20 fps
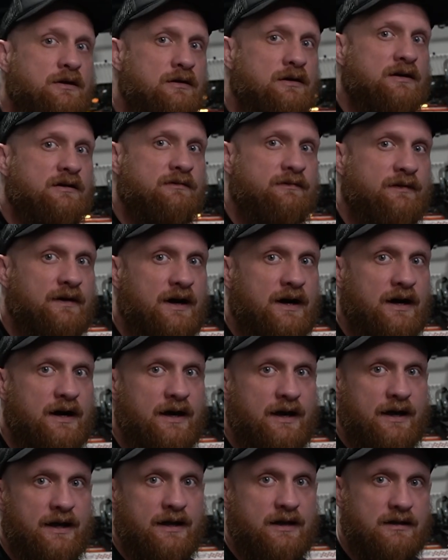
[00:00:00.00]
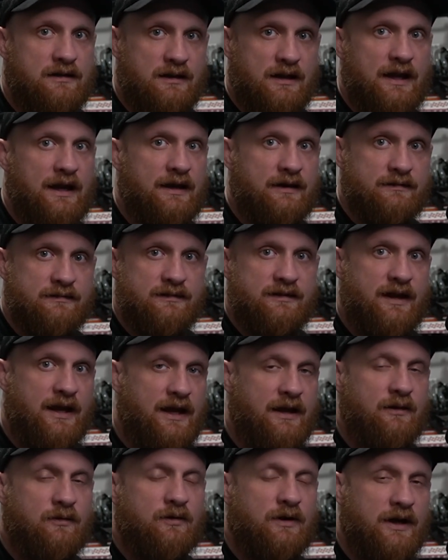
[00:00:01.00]
UniFi Cloud
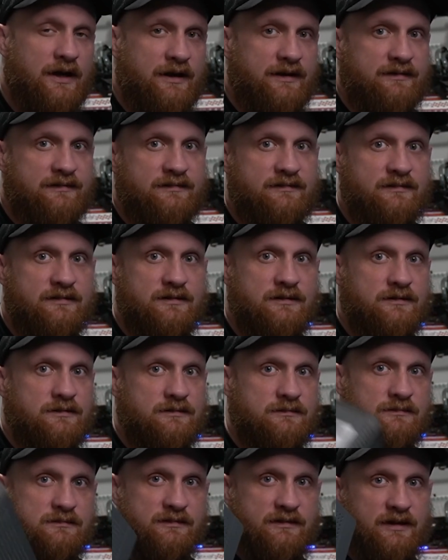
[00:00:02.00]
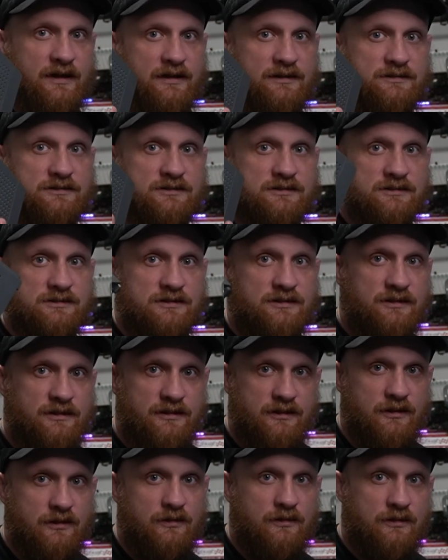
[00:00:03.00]
Gateways to ditch
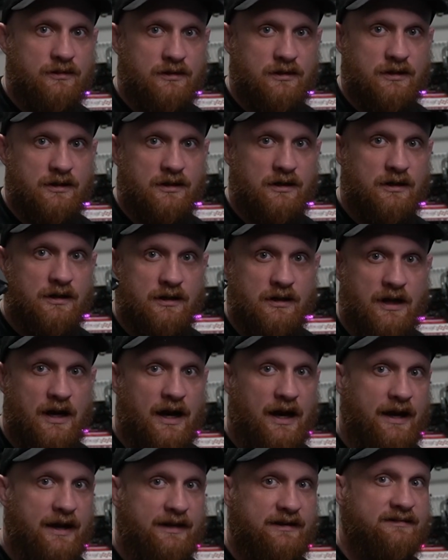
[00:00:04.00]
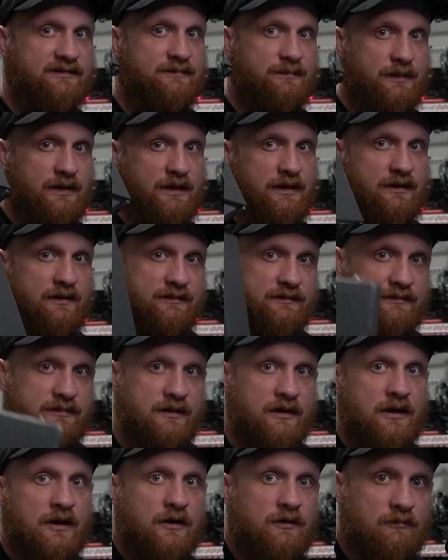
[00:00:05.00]
your ISP's
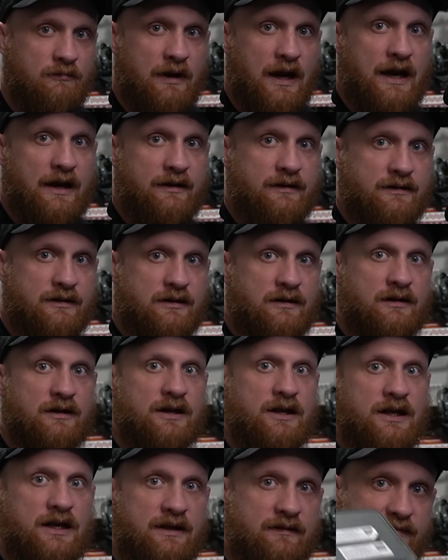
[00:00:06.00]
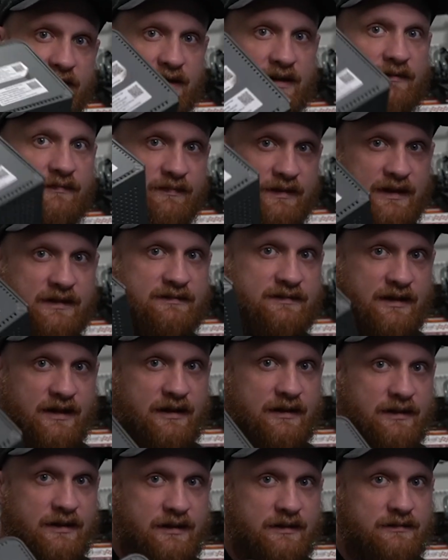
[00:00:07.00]
router, even if they
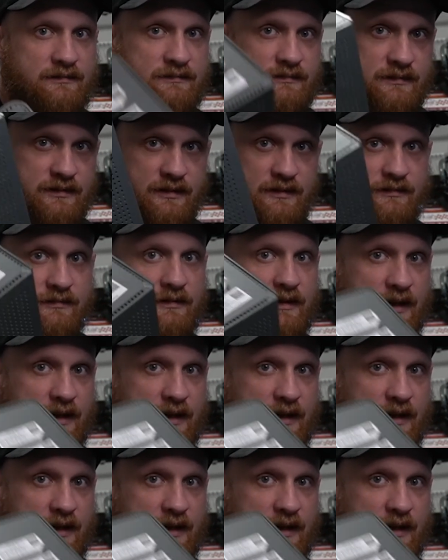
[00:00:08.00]
tell you you